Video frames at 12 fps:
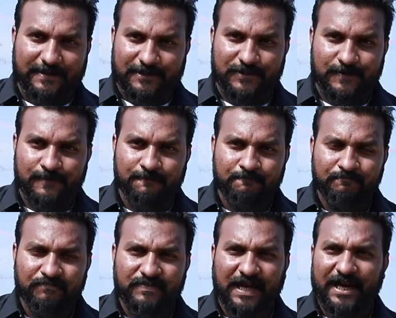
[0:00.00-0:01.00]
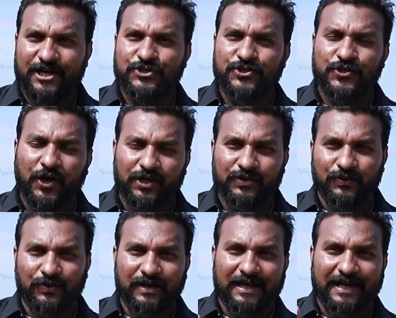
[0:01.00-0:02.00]
this that it's not
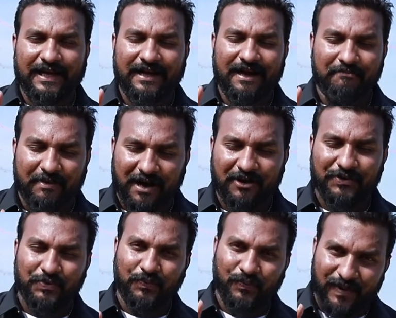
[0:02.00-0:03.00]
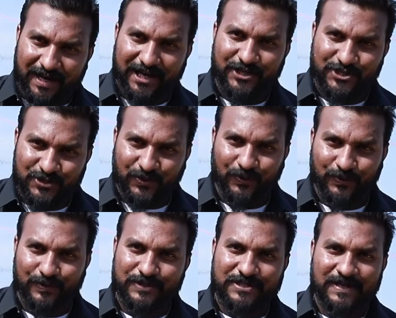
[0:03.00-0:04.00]
only about winning
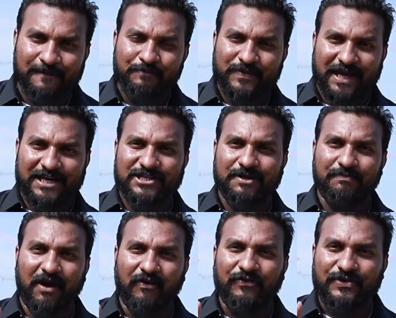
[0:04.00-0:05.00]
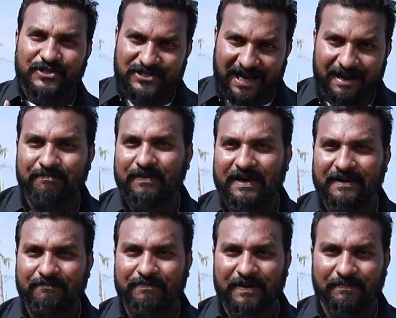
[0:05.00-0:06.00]
souls it's about
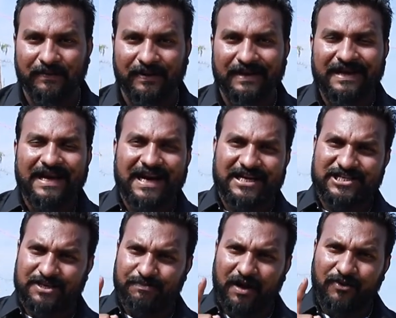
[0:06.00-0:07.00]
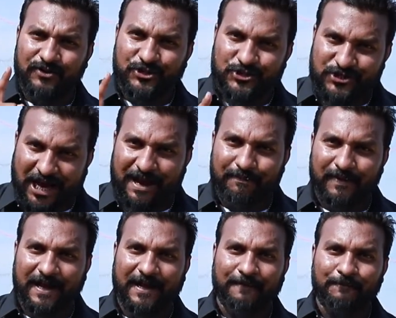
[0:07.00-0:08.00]
discipling people. It's about
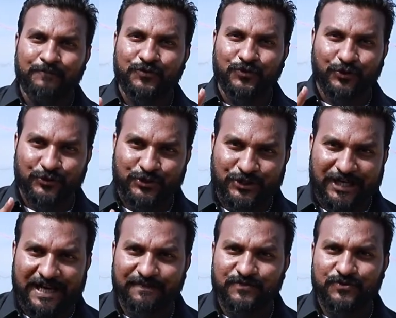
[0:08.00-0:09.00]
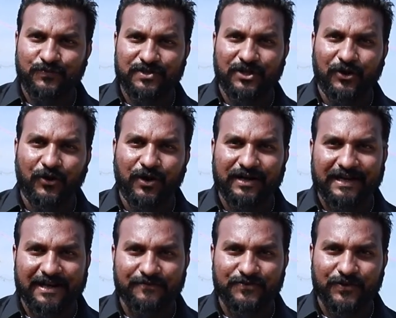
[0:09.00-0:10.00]
discipling those sheep which the Lord
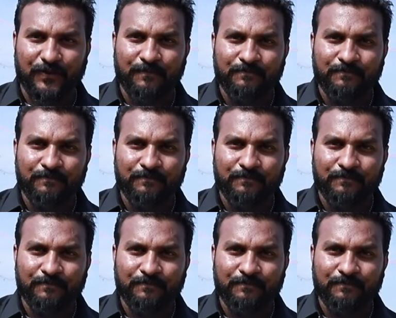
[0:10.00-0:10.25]
gives you.